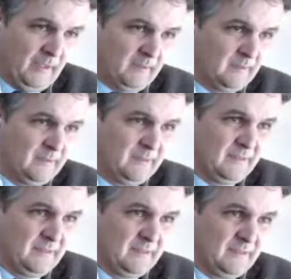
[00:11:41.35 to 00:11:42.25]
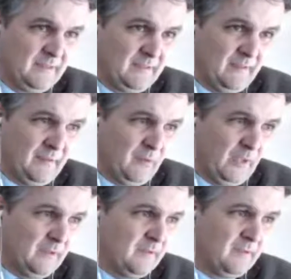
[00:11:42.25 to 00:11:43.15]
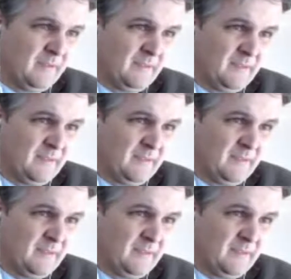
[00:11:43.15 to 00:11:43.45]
email, if you want.